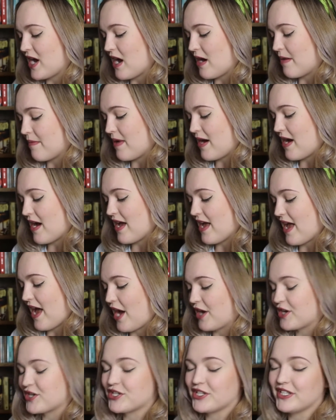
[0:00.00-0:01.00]
I
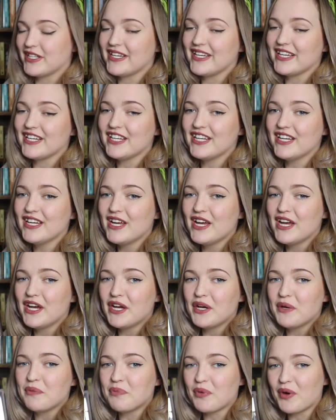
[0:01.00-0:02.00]
actually
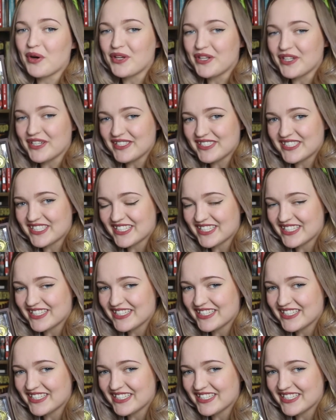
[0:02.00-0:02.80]
broke it.